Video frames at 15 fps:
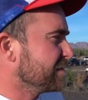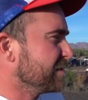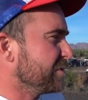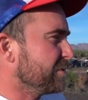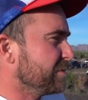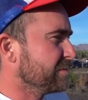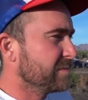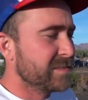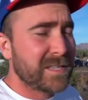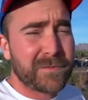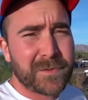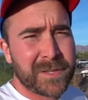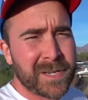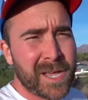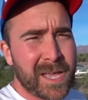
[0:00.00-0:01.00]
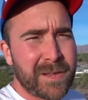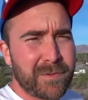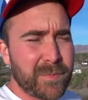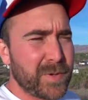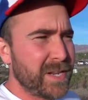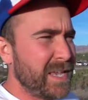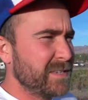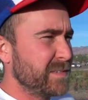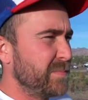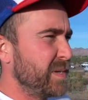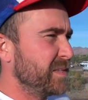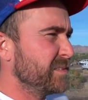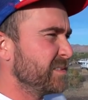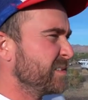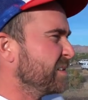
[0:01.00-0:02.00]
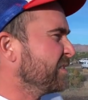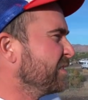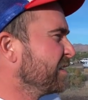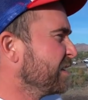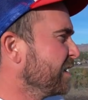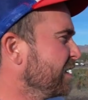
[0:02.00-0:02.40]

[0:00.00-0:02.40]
so definitely not everybody has a button, so.